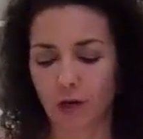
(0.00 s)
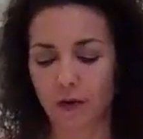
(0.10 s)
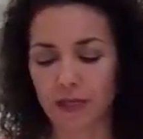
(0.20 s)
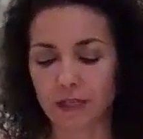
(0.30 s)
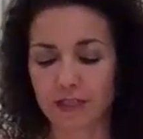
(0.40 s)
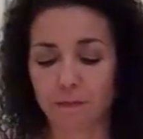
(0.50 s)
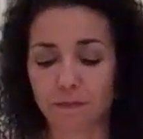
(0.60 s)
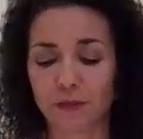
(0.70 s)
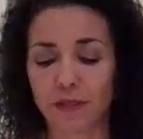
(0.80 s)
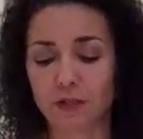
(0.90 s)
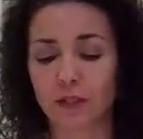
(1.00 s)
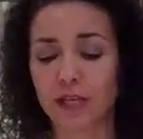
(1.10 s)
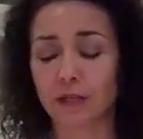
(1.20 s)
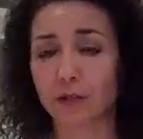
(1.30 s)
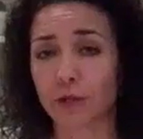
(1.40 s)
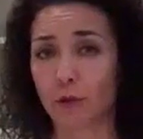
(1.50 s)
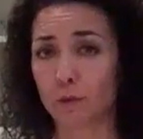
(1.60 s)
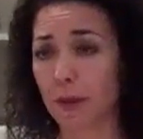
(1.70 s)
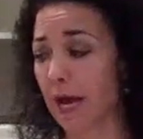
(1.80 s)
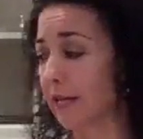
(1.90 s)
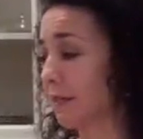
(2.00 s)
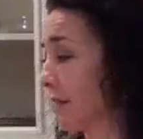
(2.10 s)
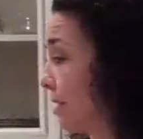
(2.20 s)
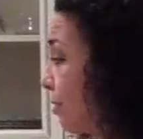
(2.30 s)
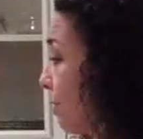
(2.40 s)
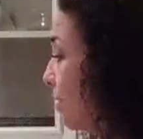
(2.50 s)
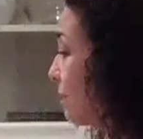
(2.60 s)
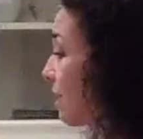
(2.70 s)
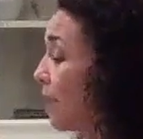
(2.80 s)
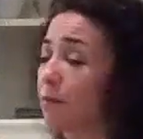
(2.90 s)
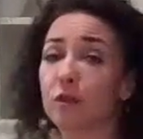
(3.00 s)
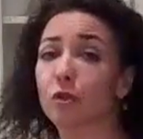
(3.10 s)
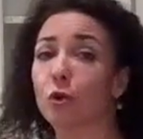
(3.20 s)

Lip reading: Alright, let's take a look at those patties. I think it's time to